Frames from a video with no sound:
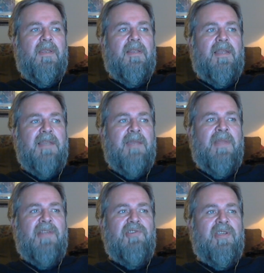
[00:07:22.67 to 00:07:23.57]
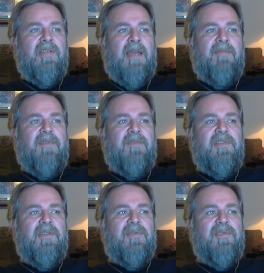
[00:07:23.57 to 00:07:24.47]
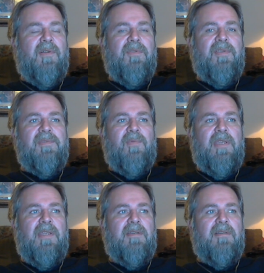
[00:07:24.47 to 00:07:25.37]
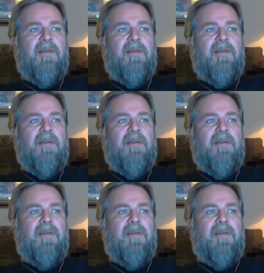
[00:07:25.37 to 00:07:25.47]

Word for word: Like I mentioned, I'm 50 years old this week.